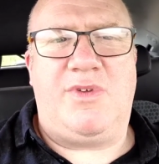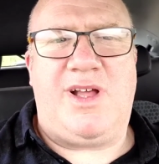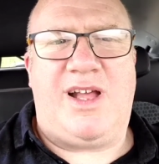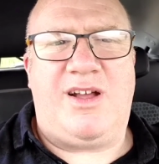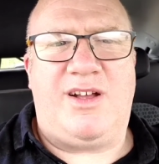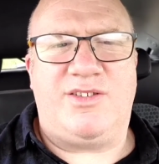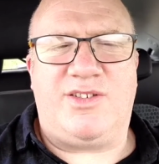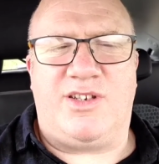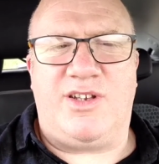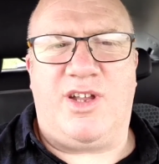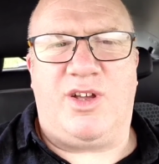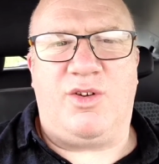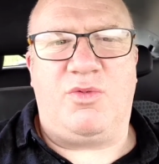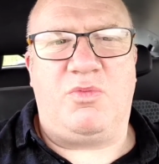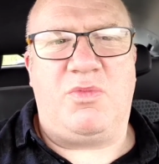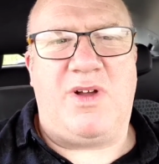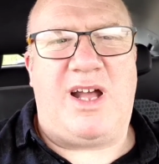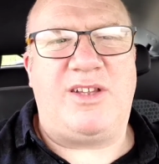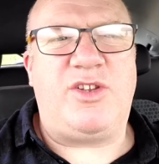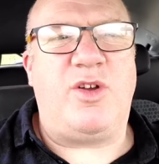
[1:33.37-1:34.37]
I don't
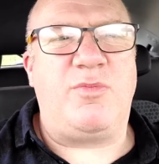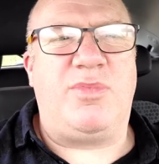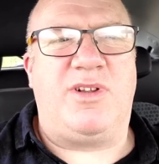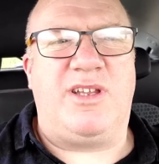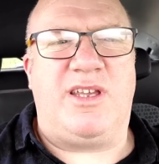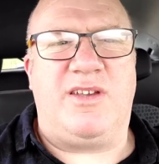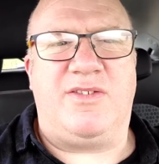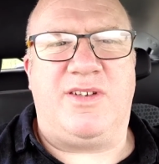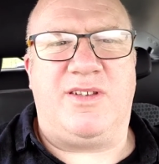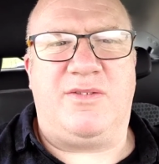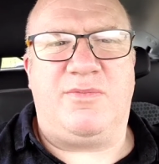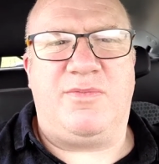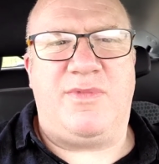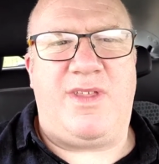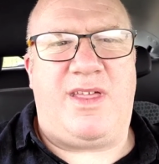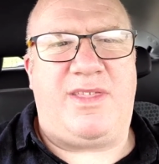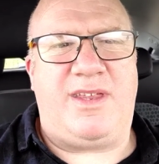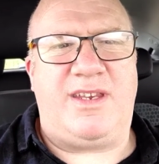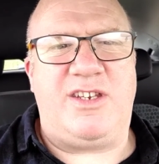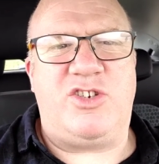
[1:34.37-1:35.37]
know. I don't believe it.
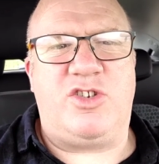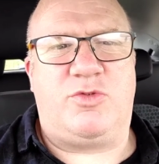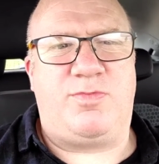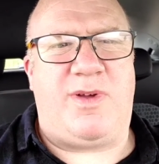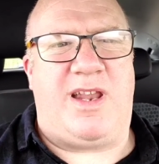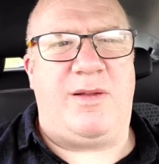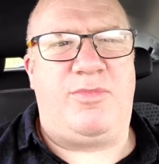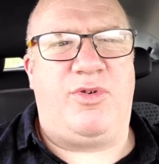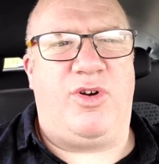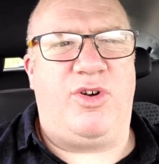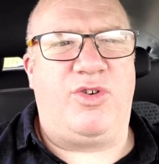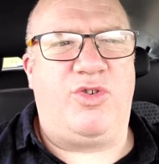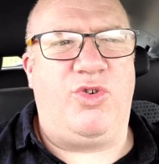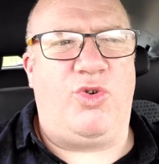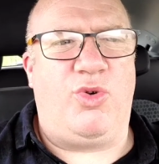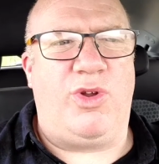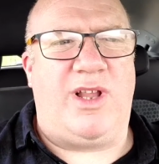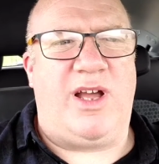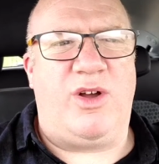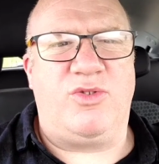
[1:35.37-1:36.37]
I think you just better put a
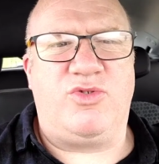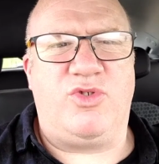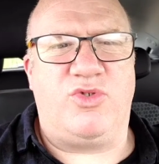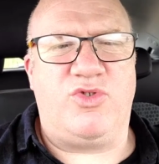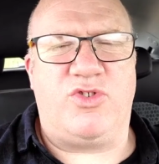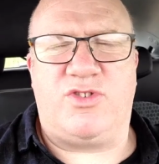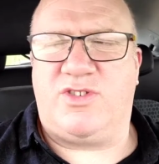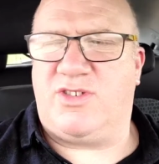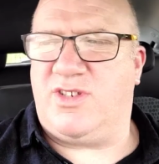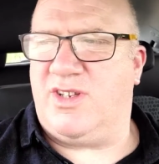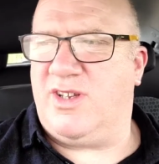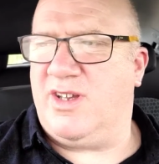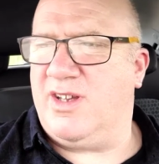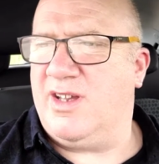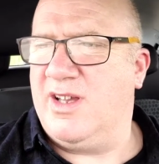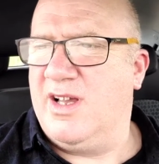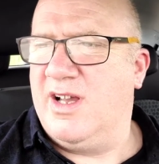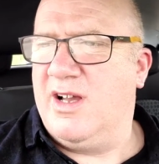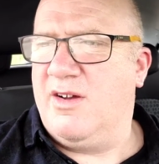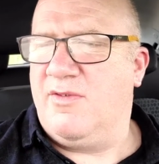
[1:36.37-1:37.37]
call out or just uh,
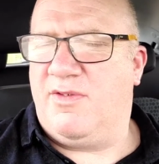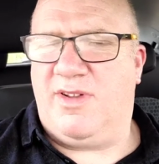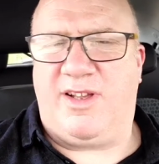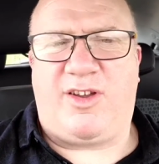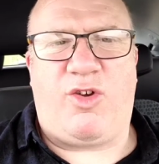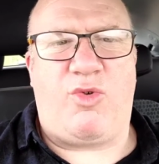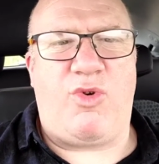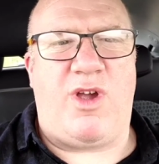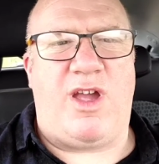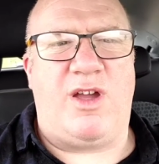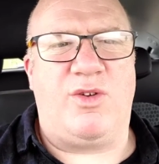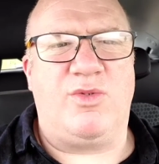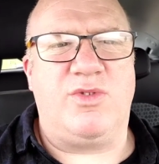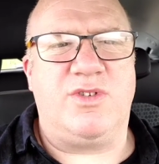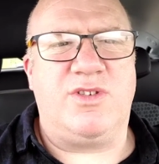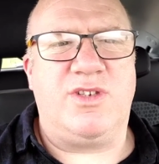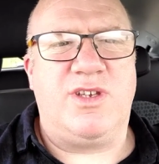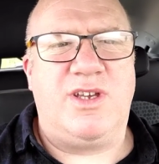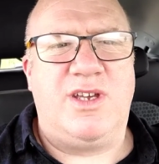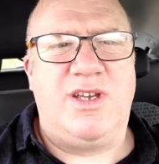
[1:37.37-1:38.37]
flick
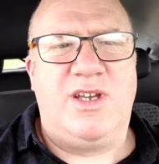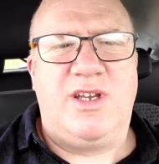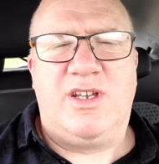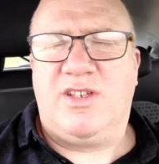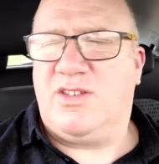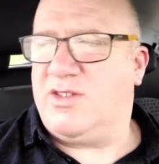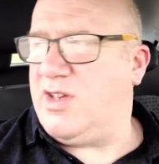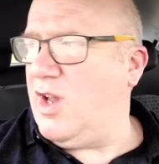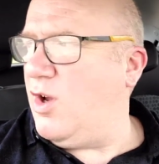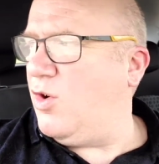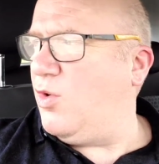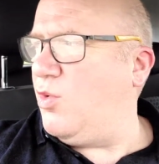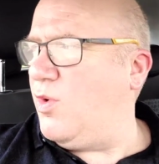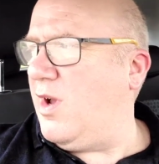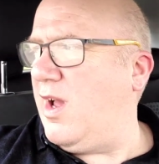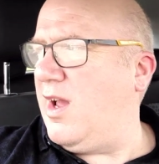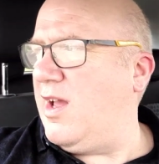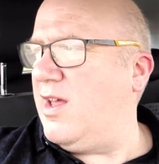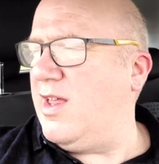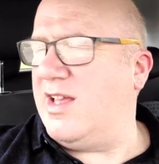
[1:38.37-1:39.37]
around. So
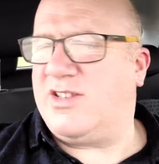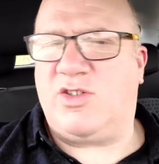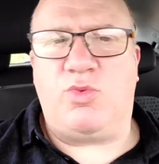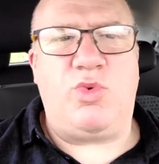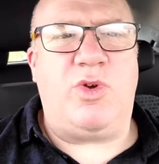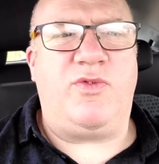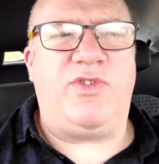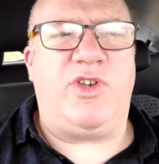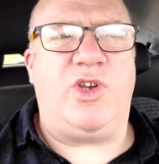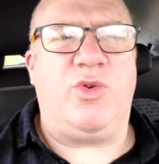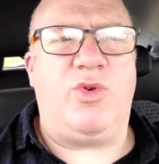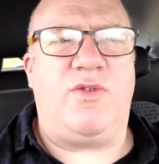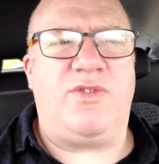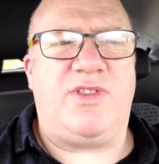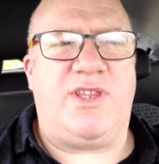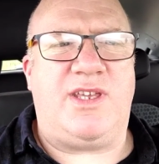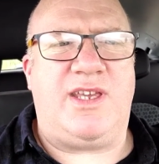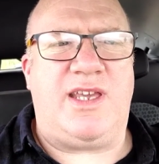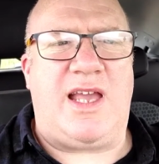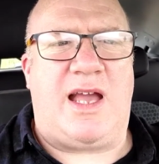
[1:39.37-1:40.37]
uh, it's a review
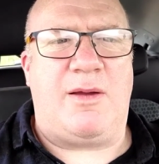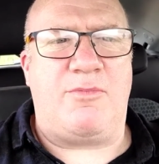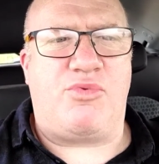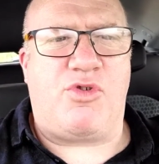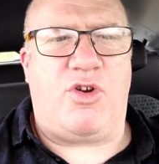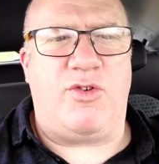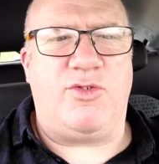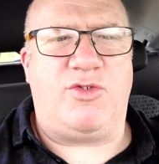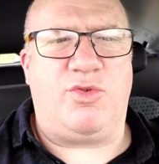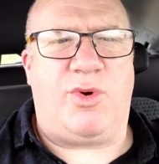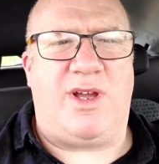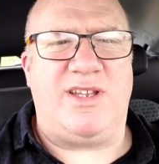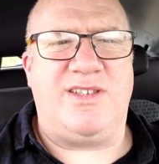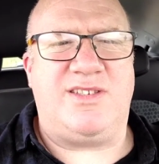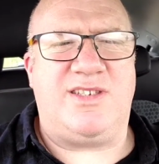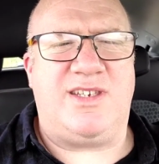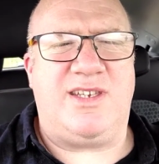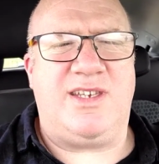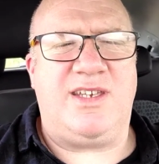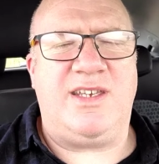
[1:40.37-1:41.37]
of the Ampro
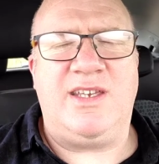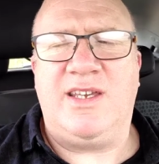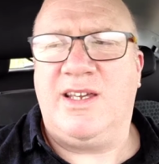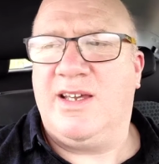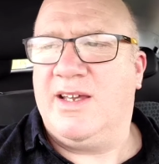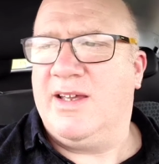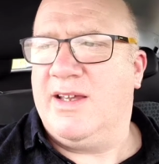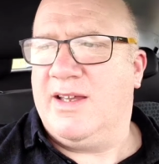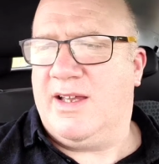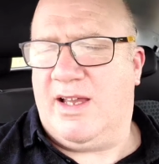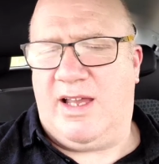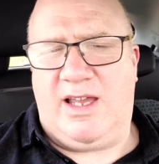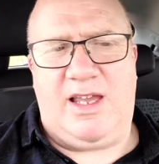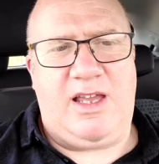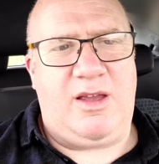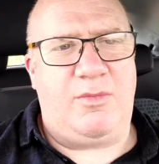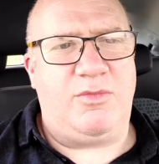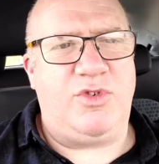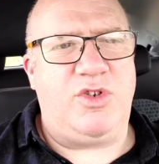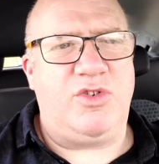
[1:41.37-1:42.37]
twenty.
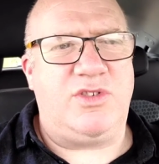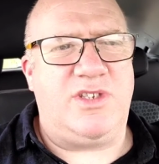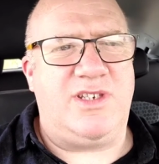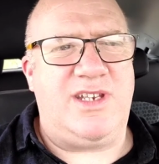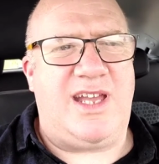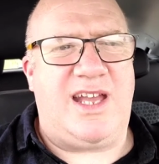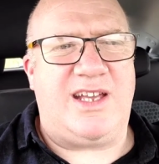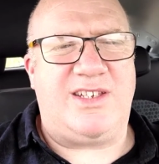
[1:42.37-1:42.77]
Um, using the